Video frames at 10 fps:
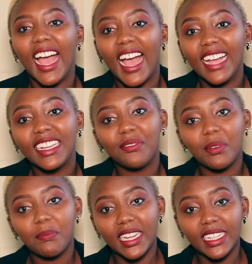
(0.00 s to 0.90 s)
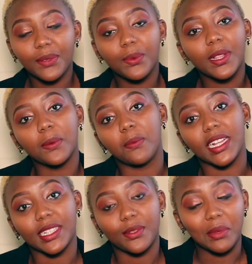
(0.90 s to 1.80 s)
Hi everybody, welcome
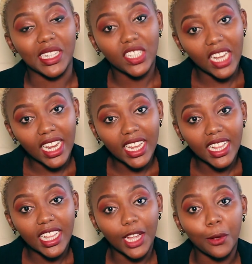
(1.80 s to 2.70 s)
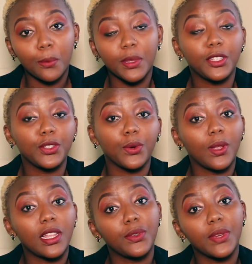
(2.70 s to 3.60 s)
back to my channel. I hope that you
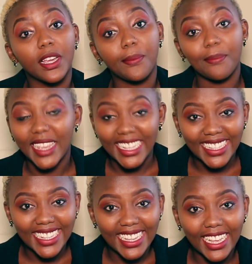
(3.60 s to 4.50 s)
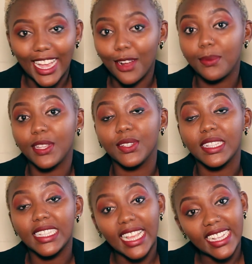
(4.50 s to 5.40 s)
all are doing amazing. I hope that you're
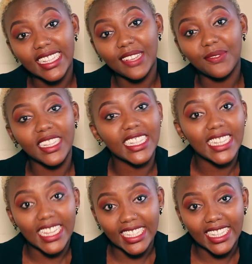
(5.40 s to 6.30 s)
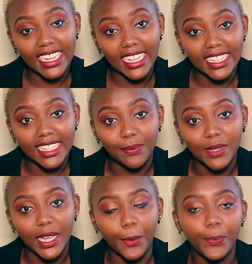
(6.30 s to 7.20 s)
staying safe and staying sane at the same
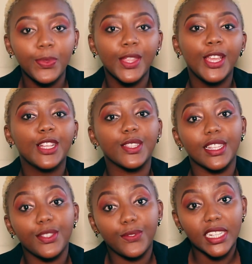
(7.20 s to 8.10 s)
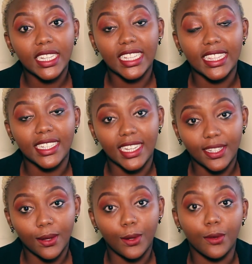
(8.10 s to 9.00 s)
time. So as you've seen in the
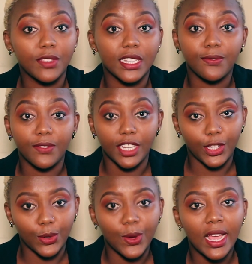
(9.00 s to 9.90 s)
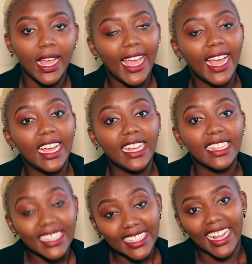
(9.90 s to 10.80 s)
title of this video,
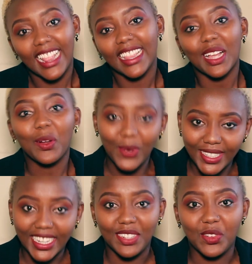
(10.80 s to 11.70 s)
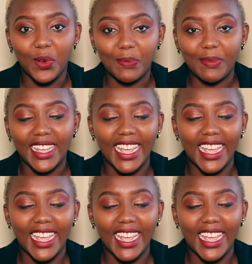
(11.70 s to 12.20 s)
this girl quit her job.